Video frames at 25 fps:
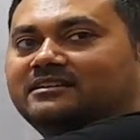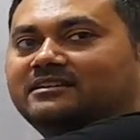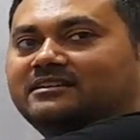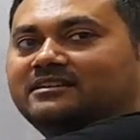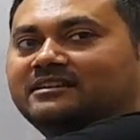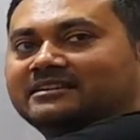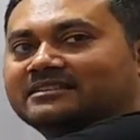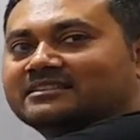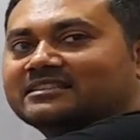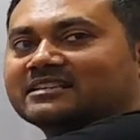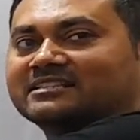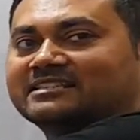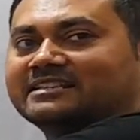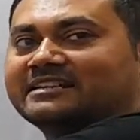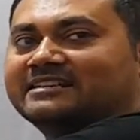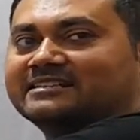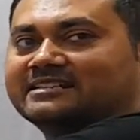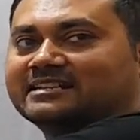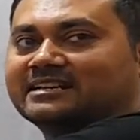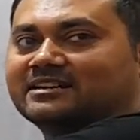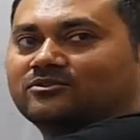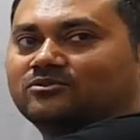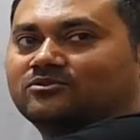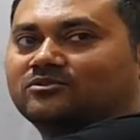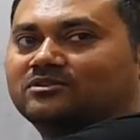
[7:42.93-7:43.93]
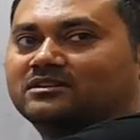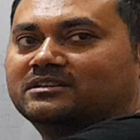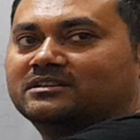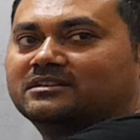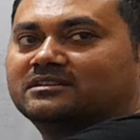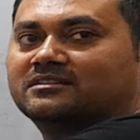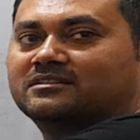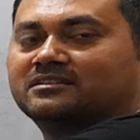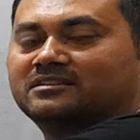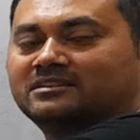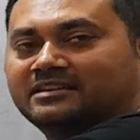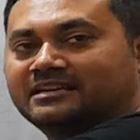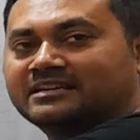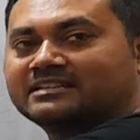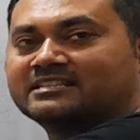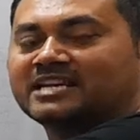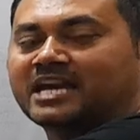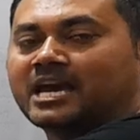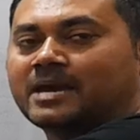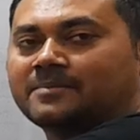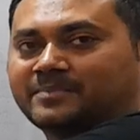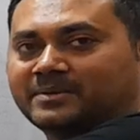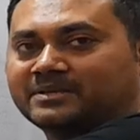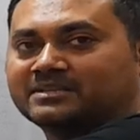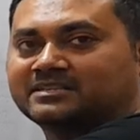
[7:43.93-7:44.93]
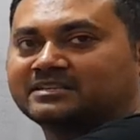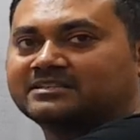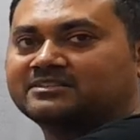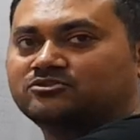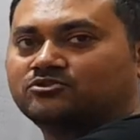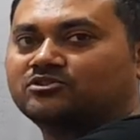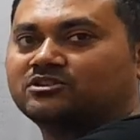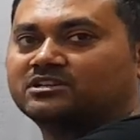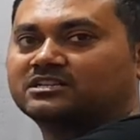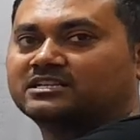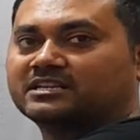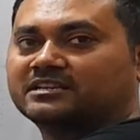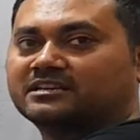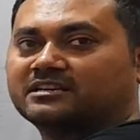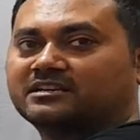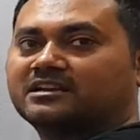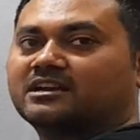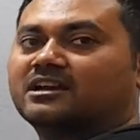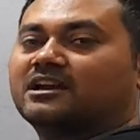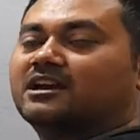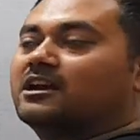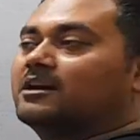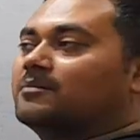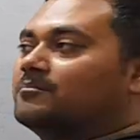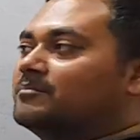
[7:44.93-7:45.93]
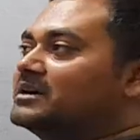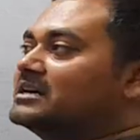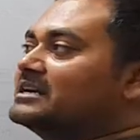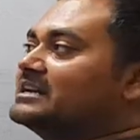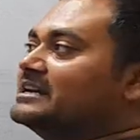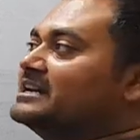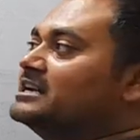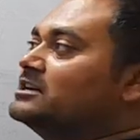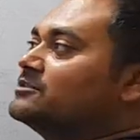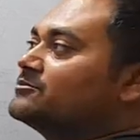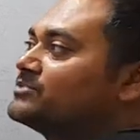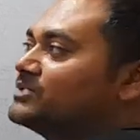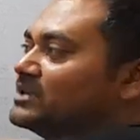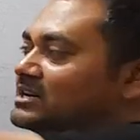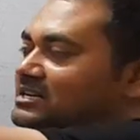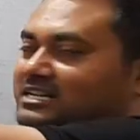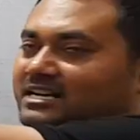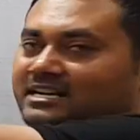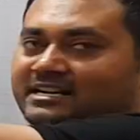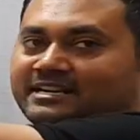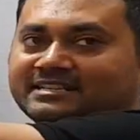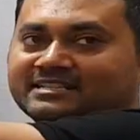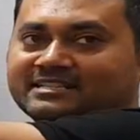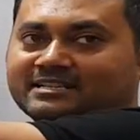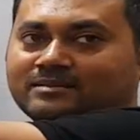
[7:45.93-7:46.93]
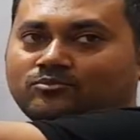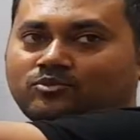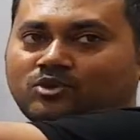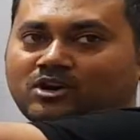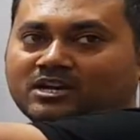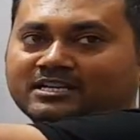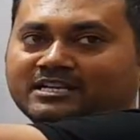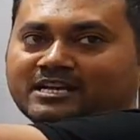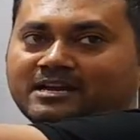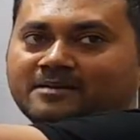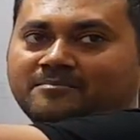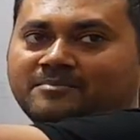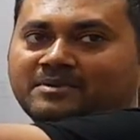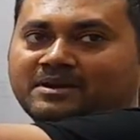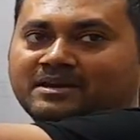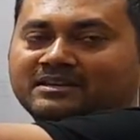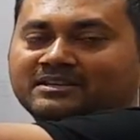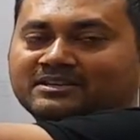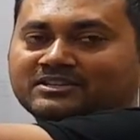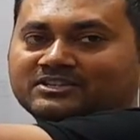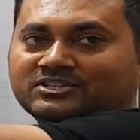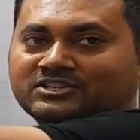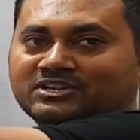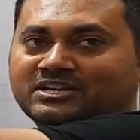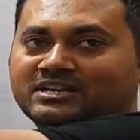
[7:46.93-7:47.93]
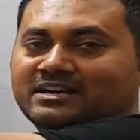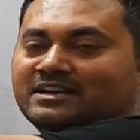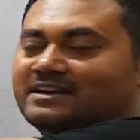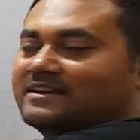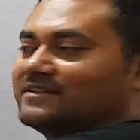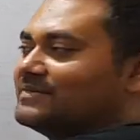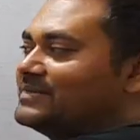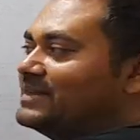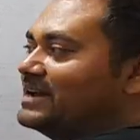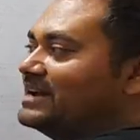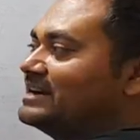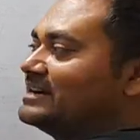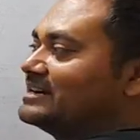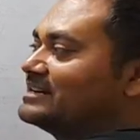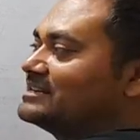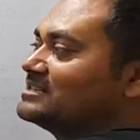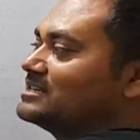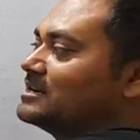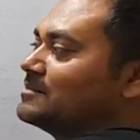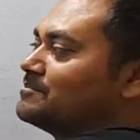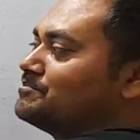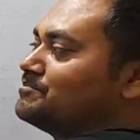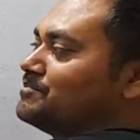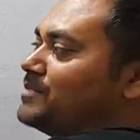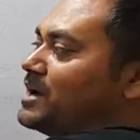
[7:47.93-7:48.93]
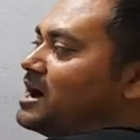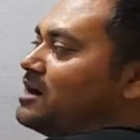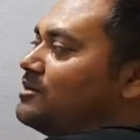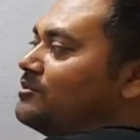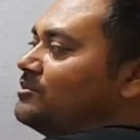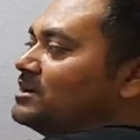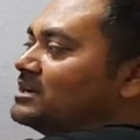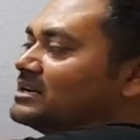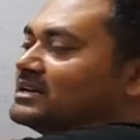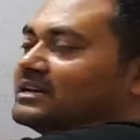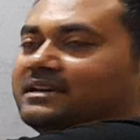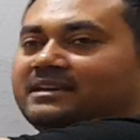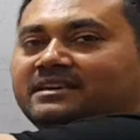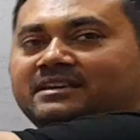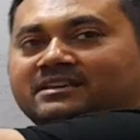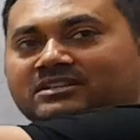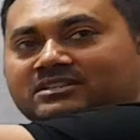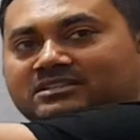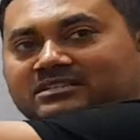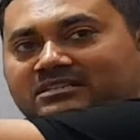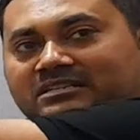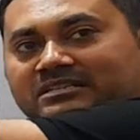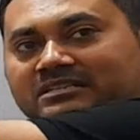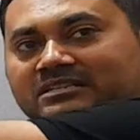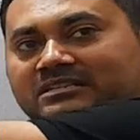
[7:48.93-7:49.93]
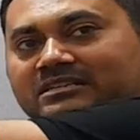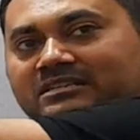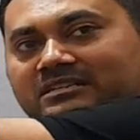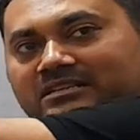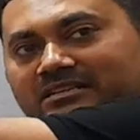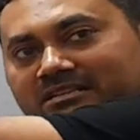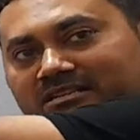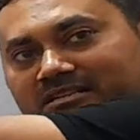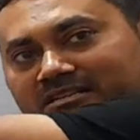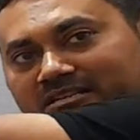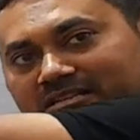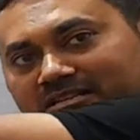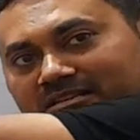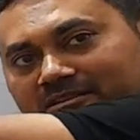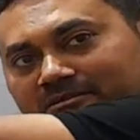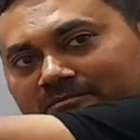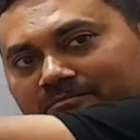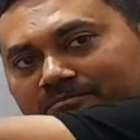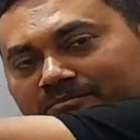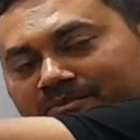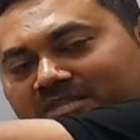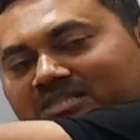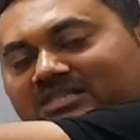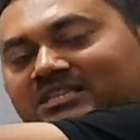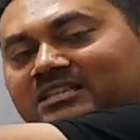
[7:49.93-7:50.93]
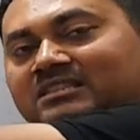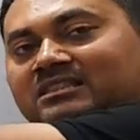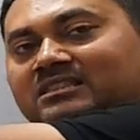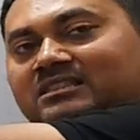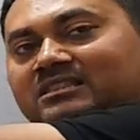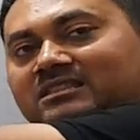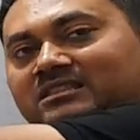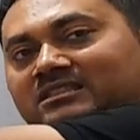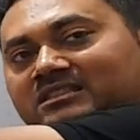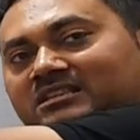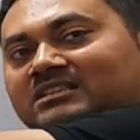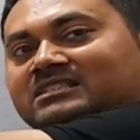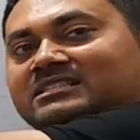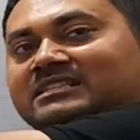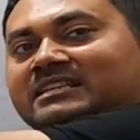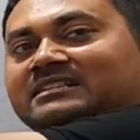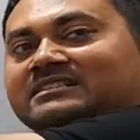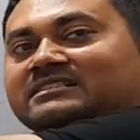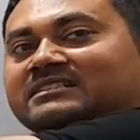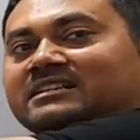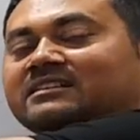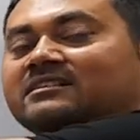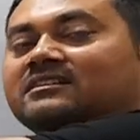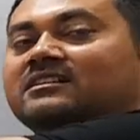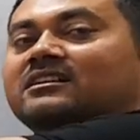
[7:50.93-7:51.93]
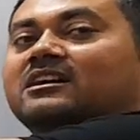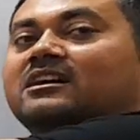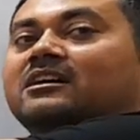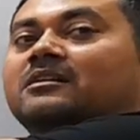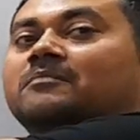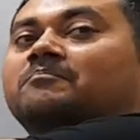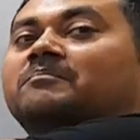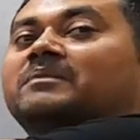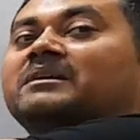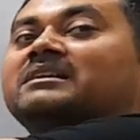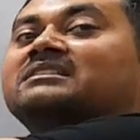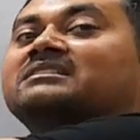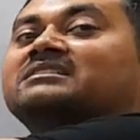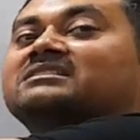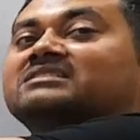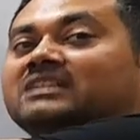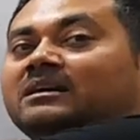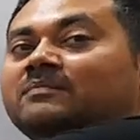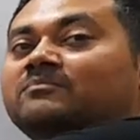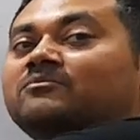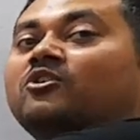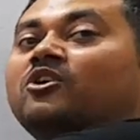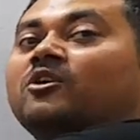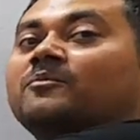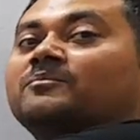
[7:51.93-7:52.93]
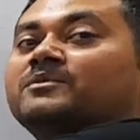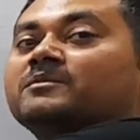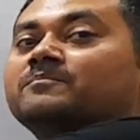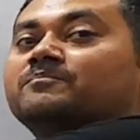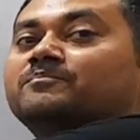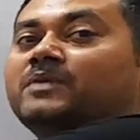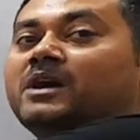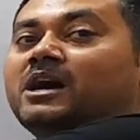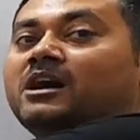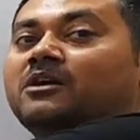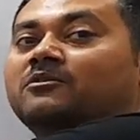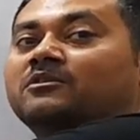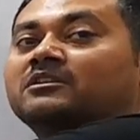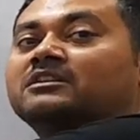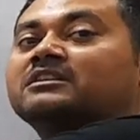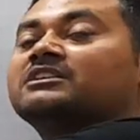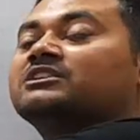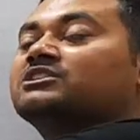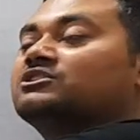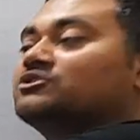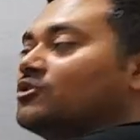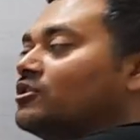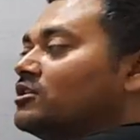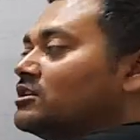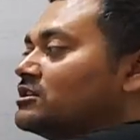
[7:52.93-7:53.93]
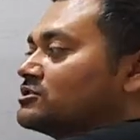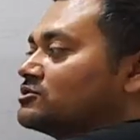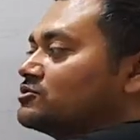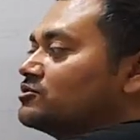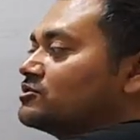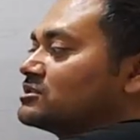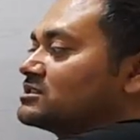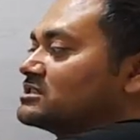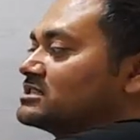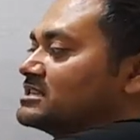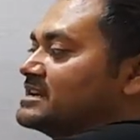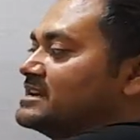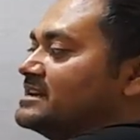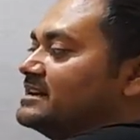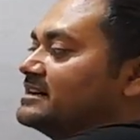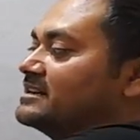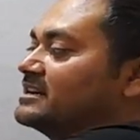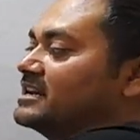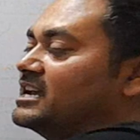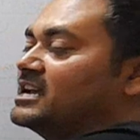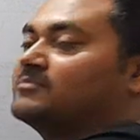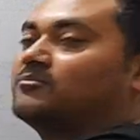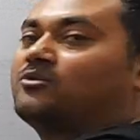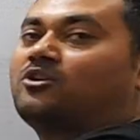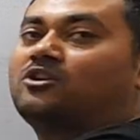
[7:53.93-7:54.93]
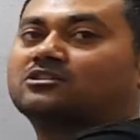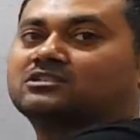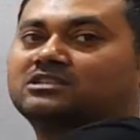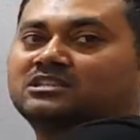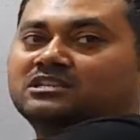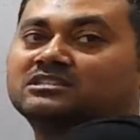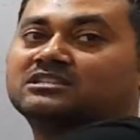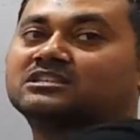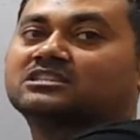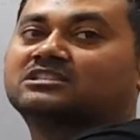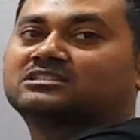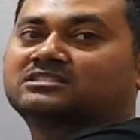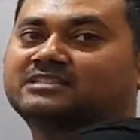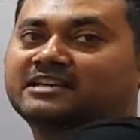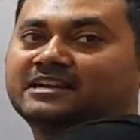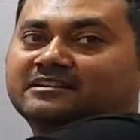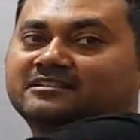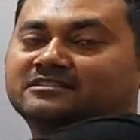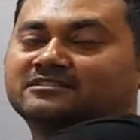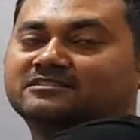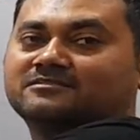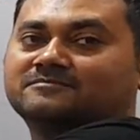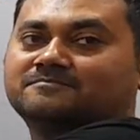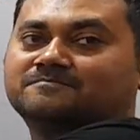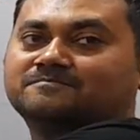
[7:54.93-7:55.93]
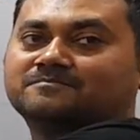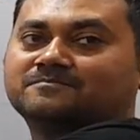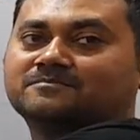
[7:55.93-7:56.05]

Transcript: in the center only. It happens in unitary. But in federalism, what happens? That the power is within the center, but some of the power is also shared among these states.